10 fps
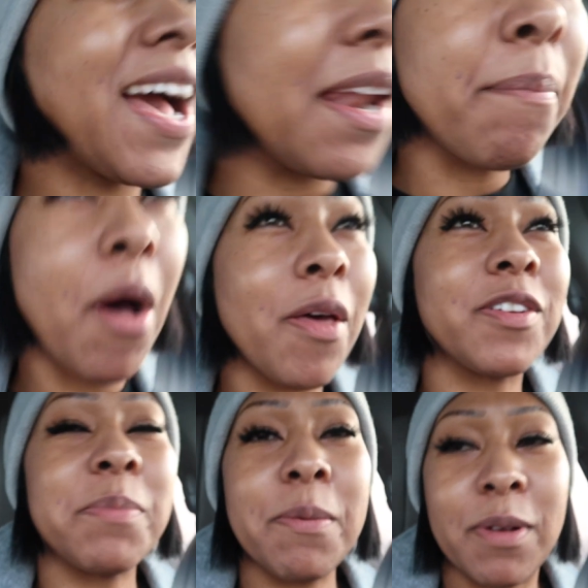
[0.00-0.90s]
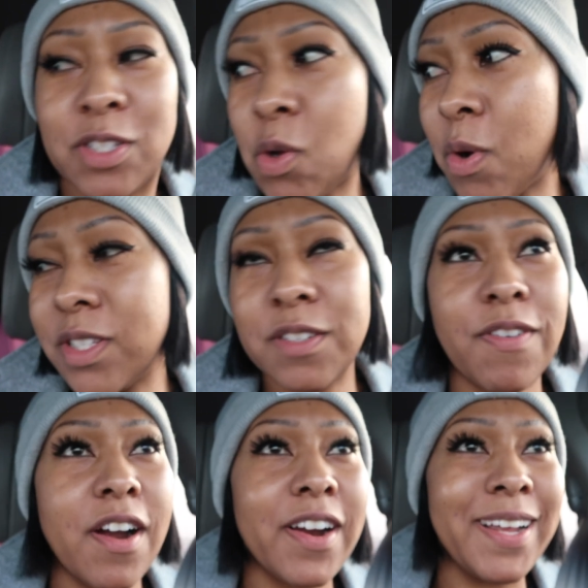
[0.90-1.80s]
kind of bothers me about Scorn
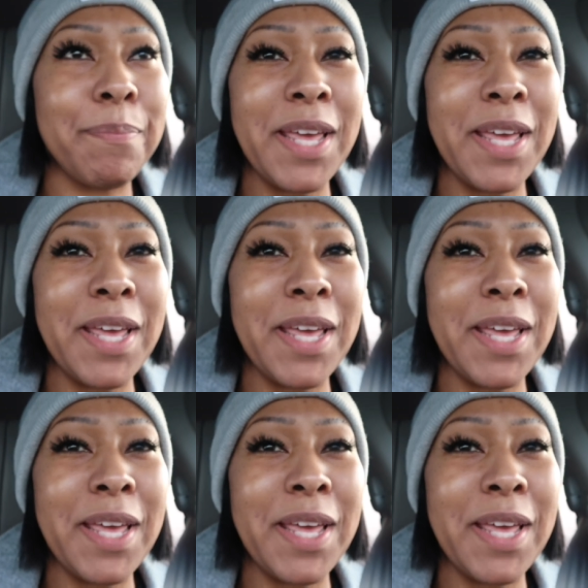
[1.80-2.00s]
Sefari